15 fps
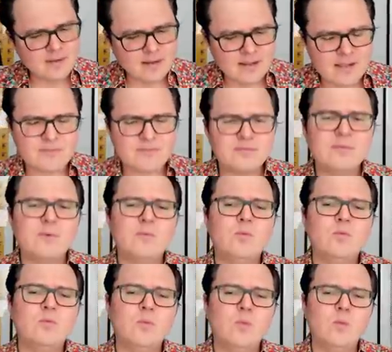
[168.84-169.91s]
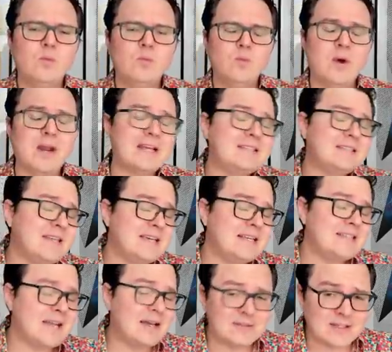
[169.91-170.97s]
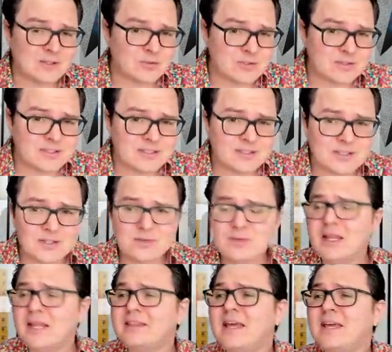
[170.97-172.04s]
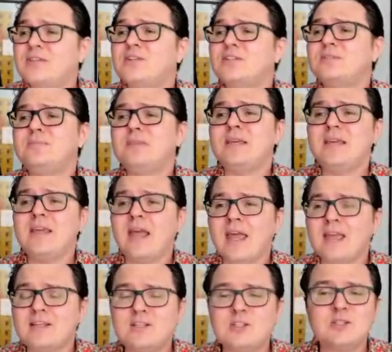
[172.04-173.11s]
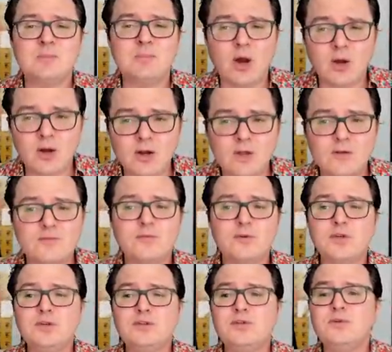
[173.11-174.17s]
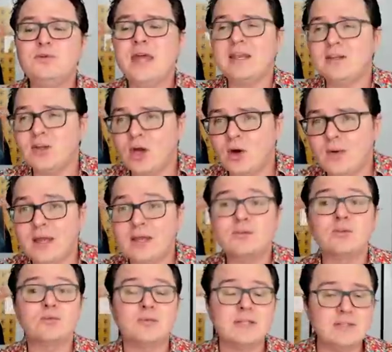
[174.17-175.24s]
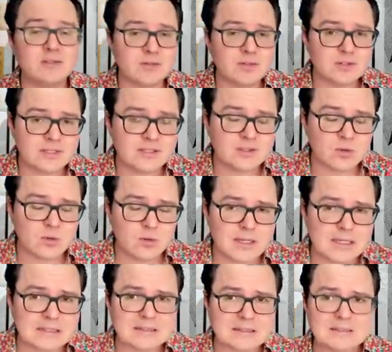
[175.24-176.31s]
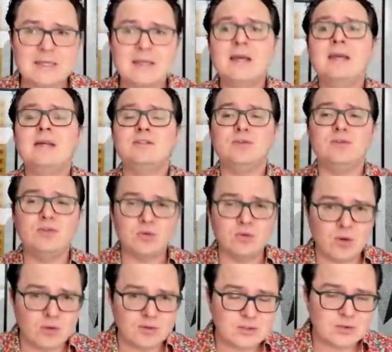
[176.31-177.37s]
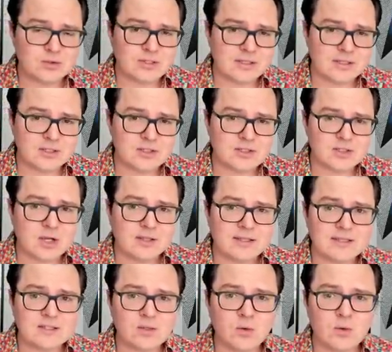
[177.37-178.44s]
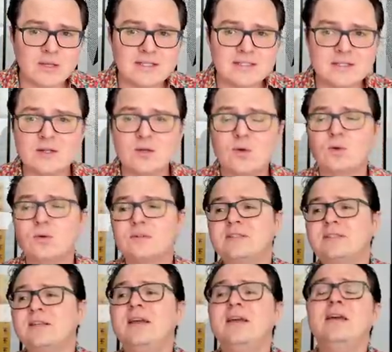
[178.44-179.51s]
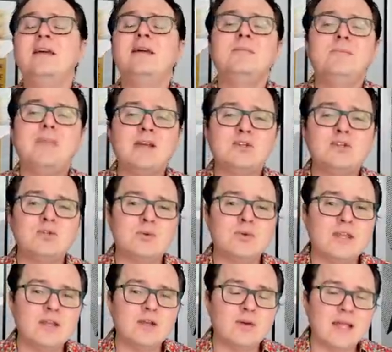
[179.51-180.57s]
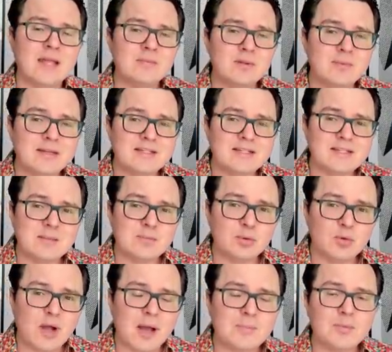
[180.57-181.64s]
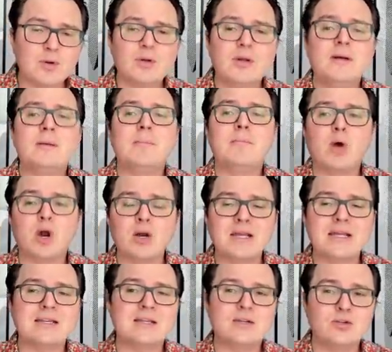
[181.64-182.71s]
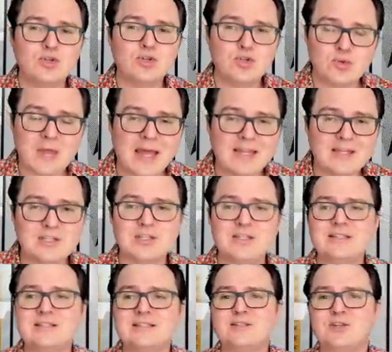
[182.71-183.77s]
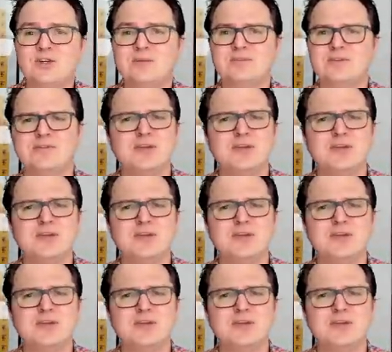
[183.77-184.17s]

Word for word: If what I say sounds interesting to you, let that just be a spark for you to then go and to research these coins, do your own due diligence on these coins, and of course, make sure that you're implementing the proper market strategies in terms of